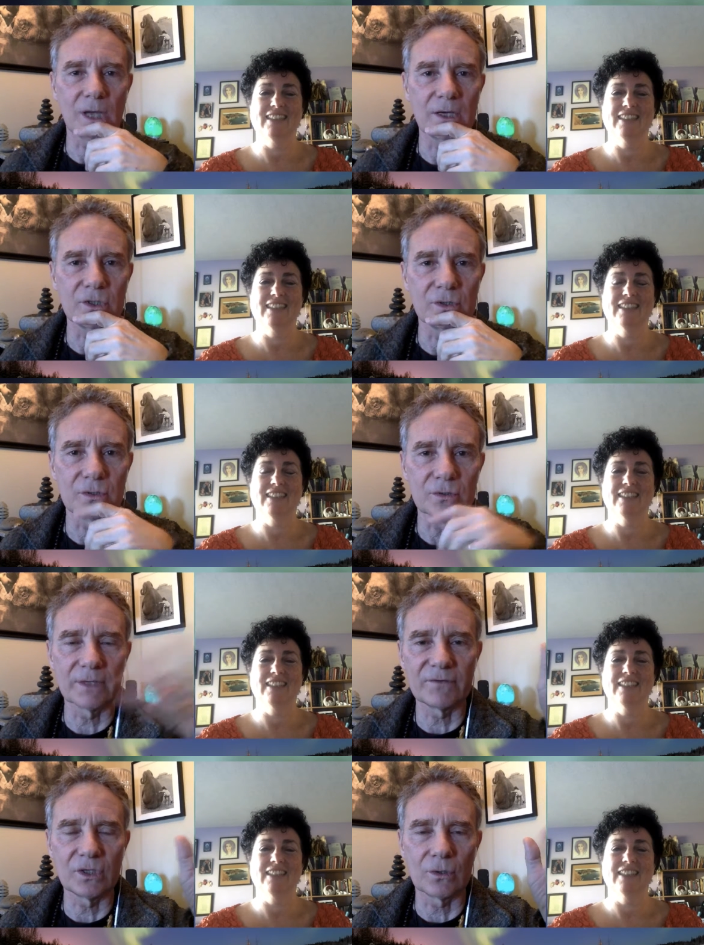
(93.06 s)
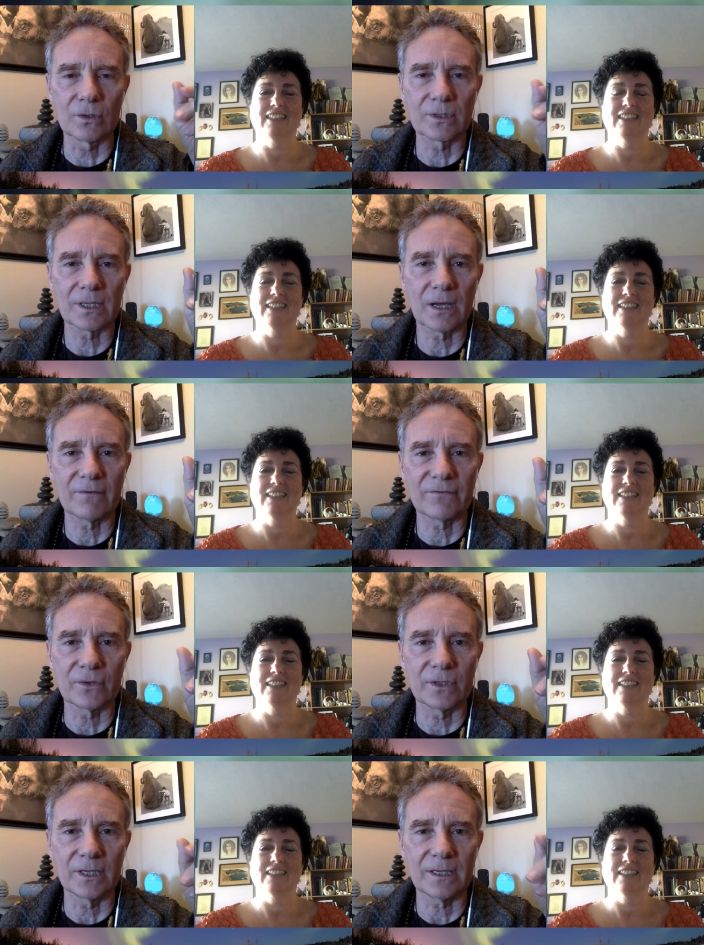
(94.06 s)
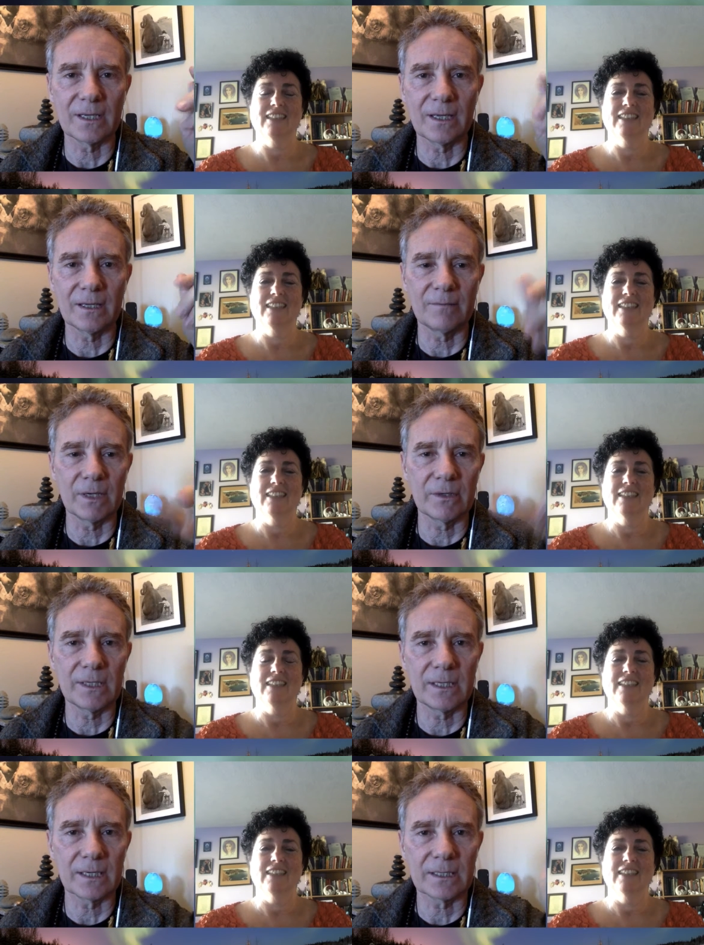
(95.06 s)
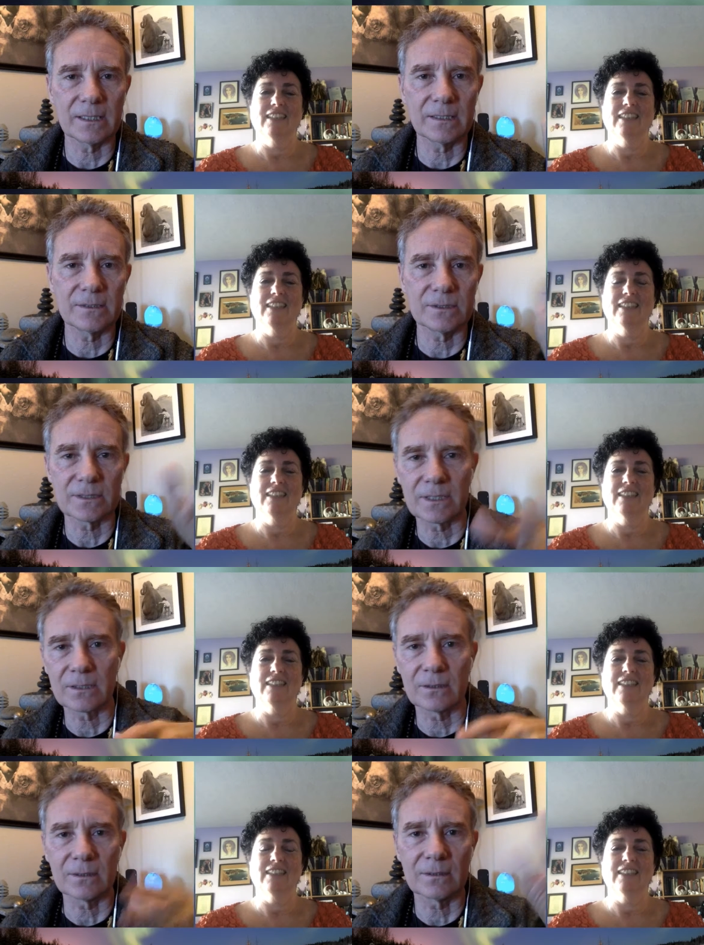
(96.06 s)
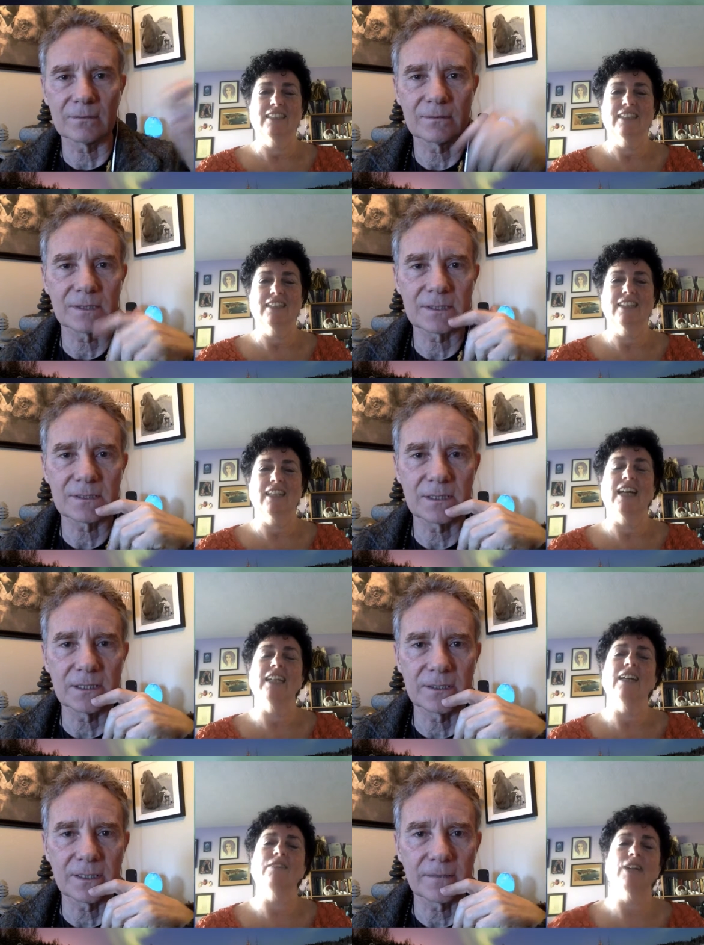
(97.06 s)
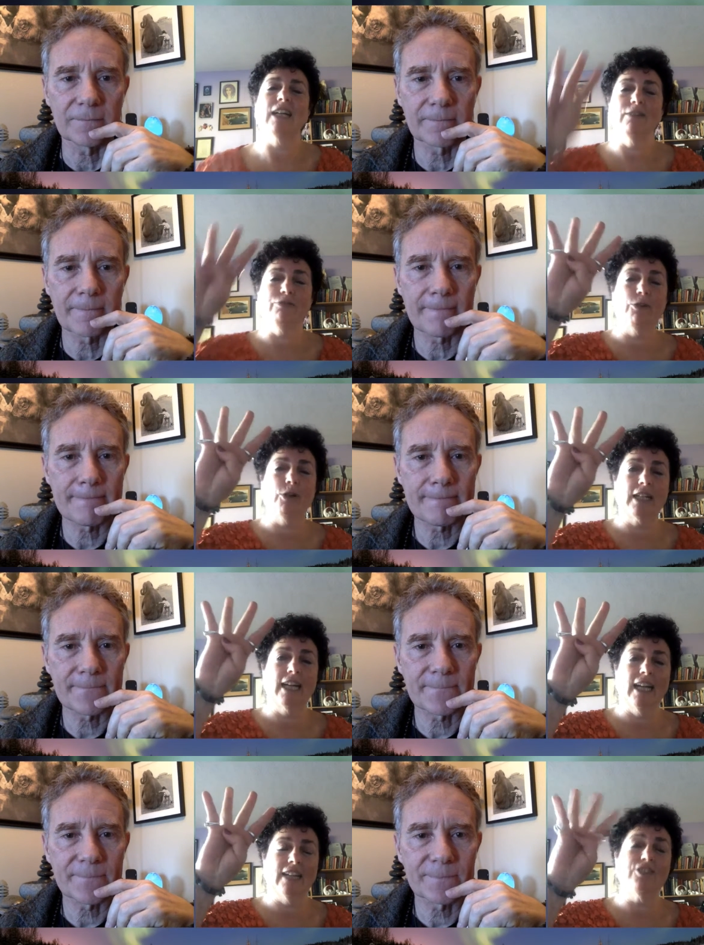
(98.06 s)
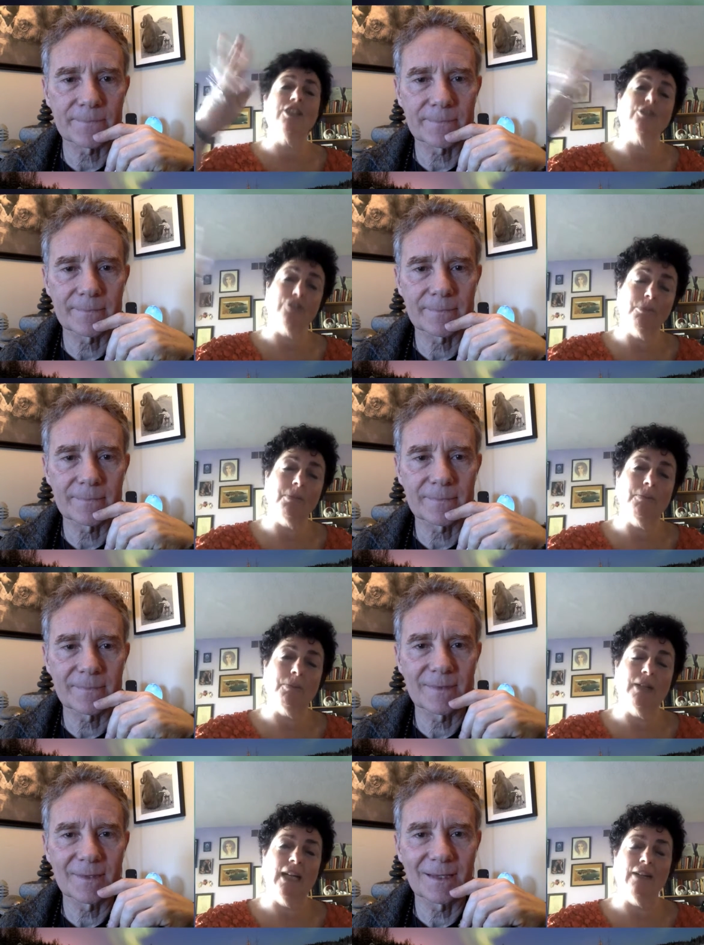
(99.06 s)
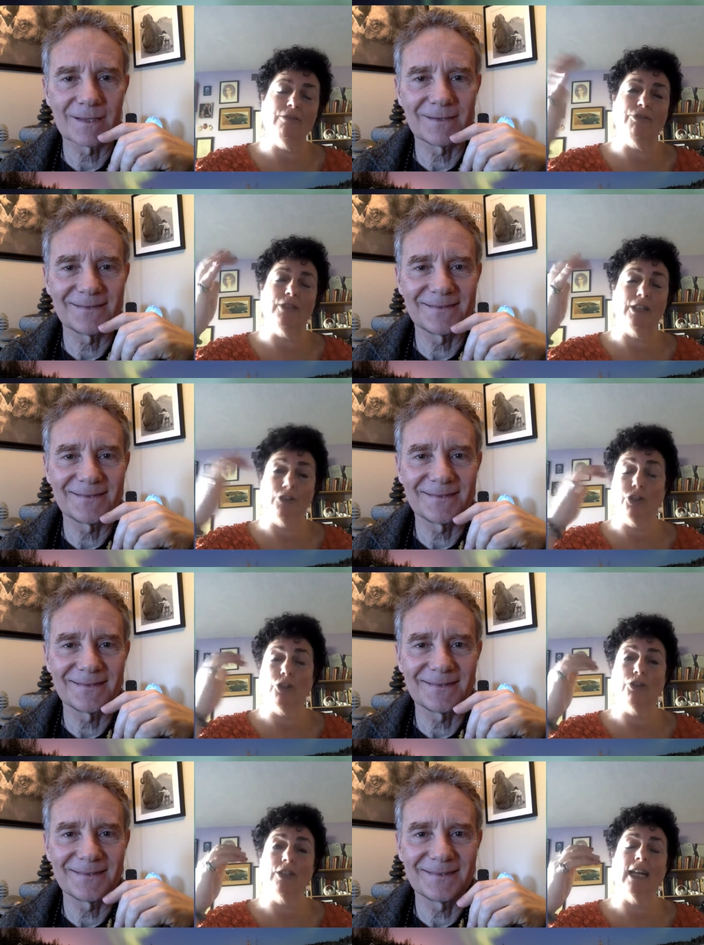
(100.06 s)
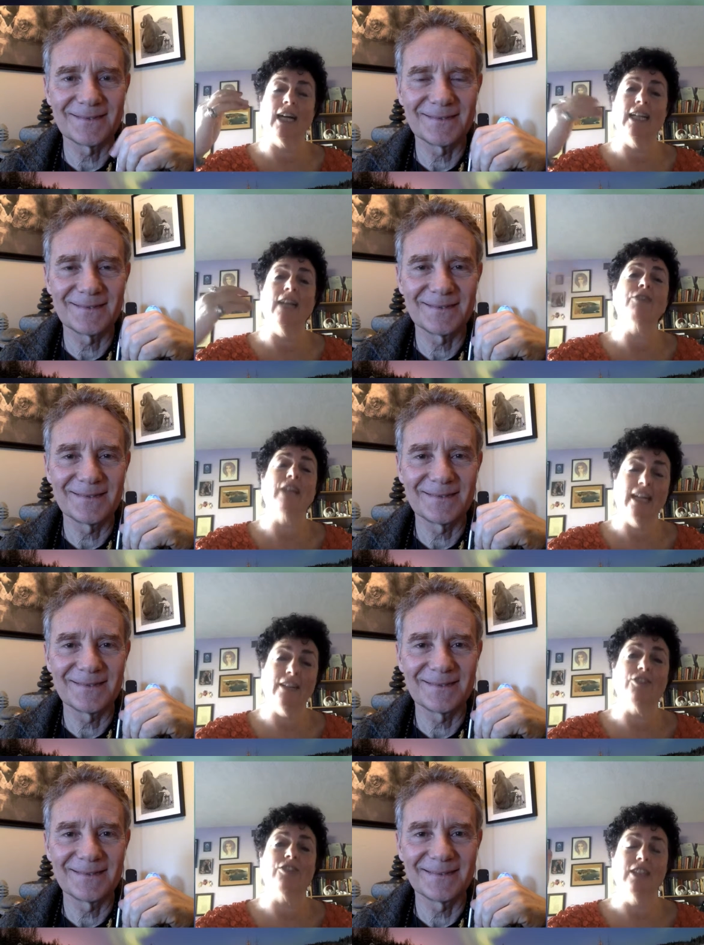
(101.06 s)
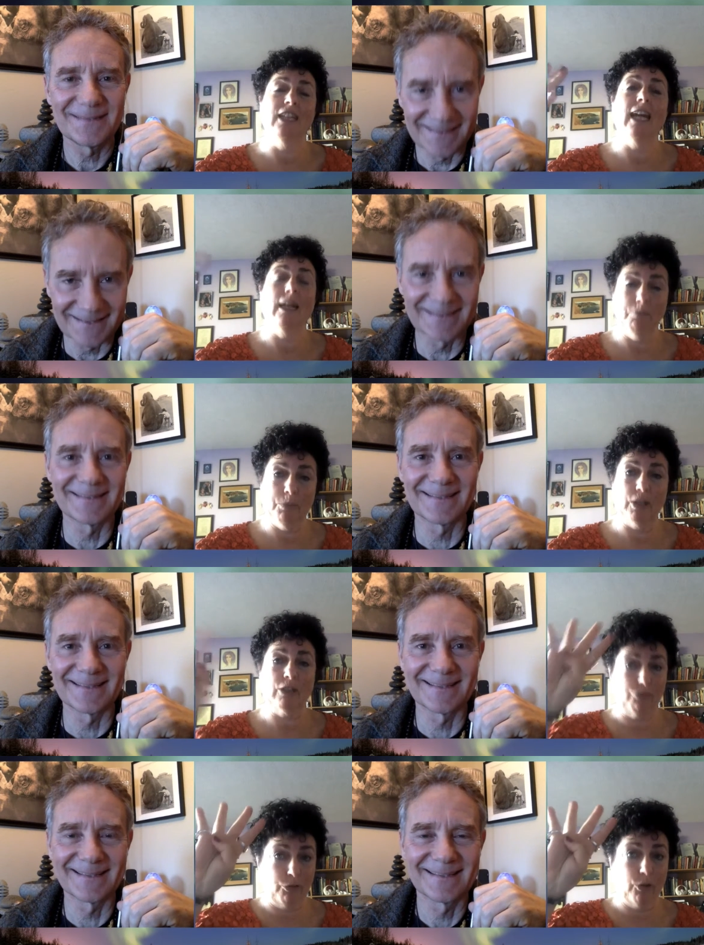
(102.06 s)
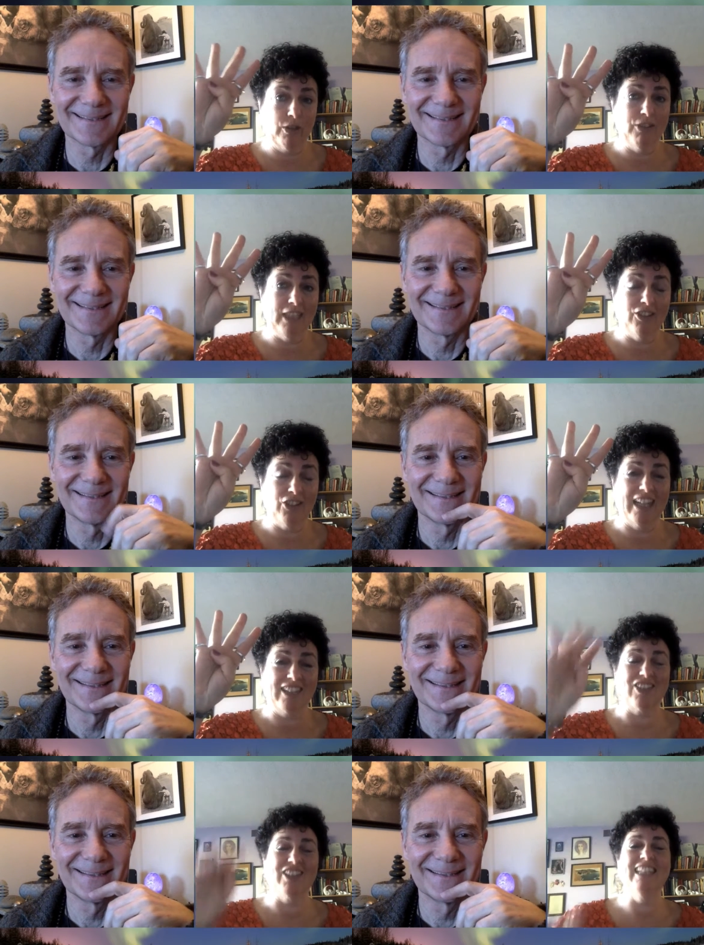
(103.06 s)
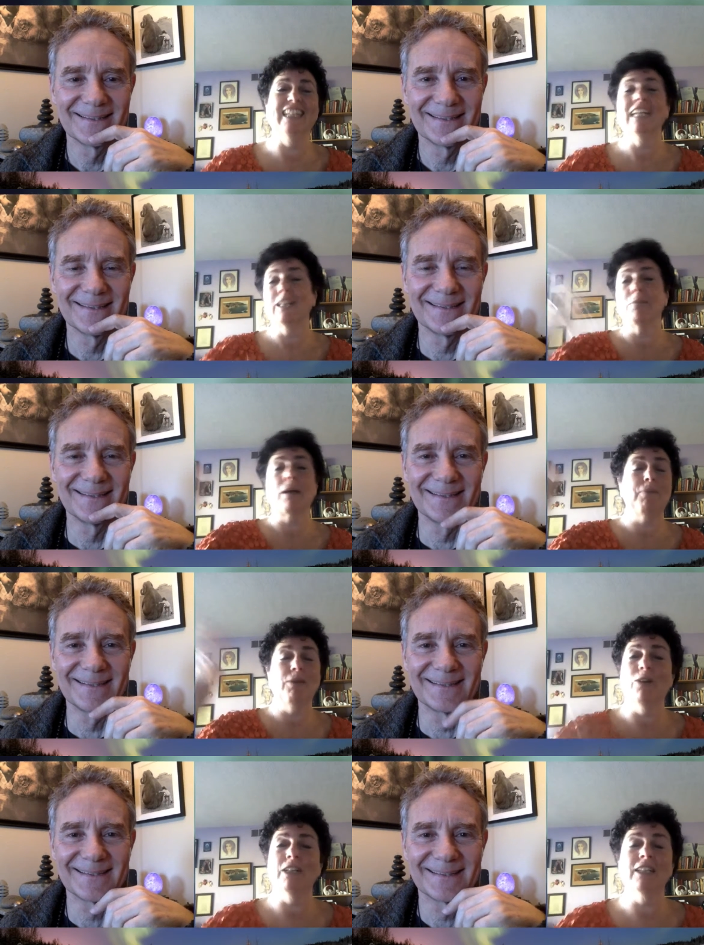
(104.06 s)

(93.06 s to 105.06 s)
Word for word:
Speaker 1: you you live in Northern California and married? You got kids? You single? What's the deal have, there? I have four cats.
Speaker 2: You know, some people have uh, children. I have cats and books, four of each actually. There might be one